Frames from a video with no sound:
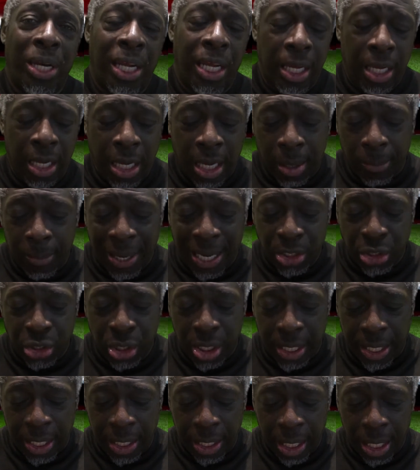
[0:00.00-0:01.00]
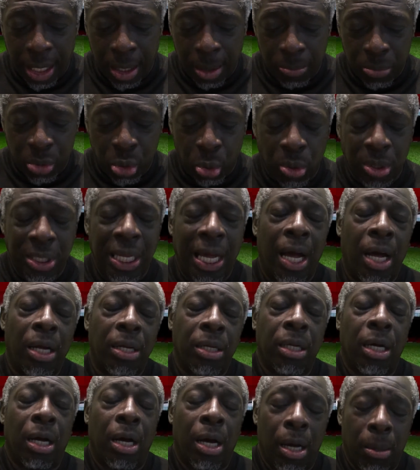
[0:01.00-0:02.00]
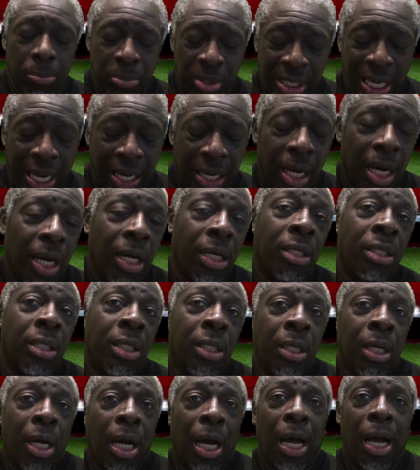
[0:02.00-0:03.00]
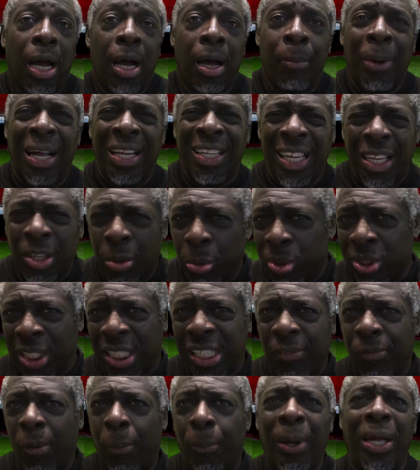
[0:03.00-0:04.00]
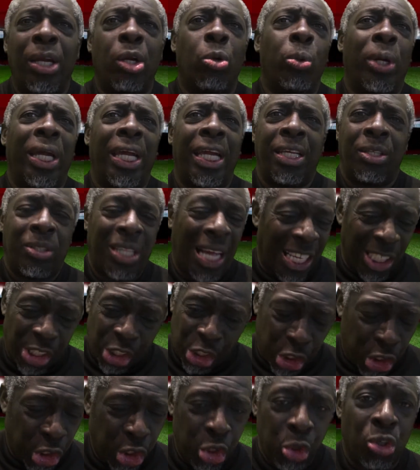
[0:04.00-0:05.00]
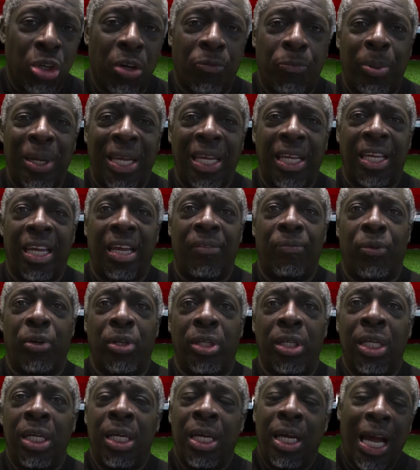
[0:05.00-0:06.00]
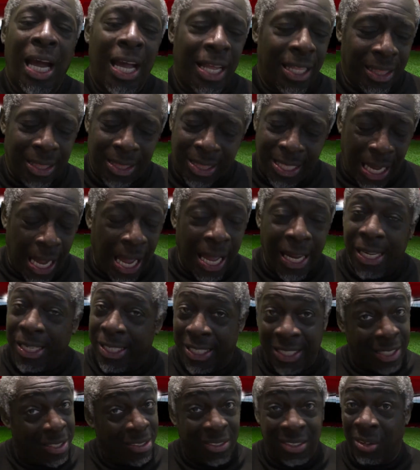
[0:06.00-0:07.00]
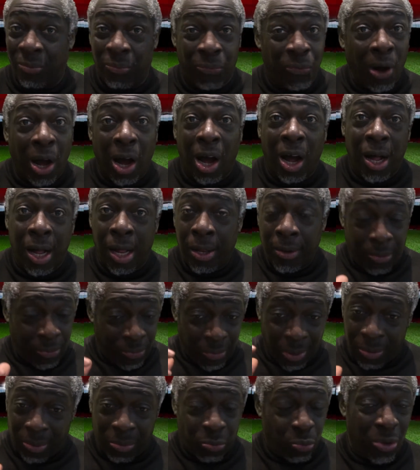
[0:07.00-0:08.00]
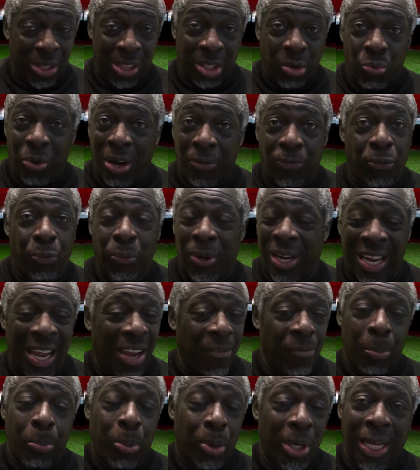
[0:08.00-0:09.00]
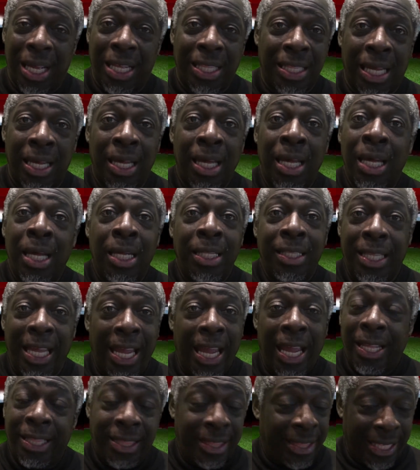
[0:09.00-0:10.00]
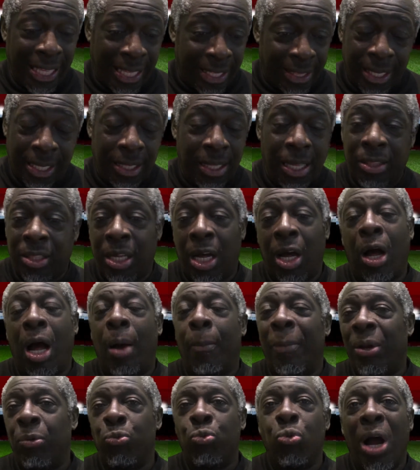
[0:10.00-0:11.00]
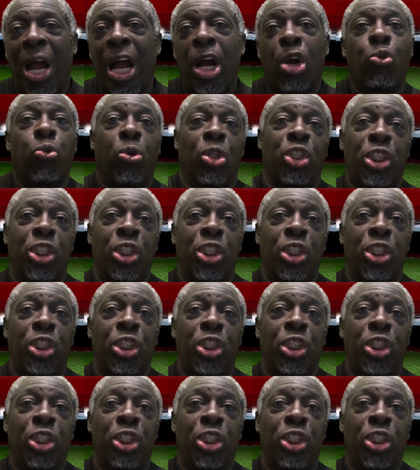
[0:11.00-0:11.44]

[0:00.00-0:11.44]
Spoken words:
he actually took down Saka. And then there was another penalty that should have been given. And VAR, the referee, everybody, I mean, right across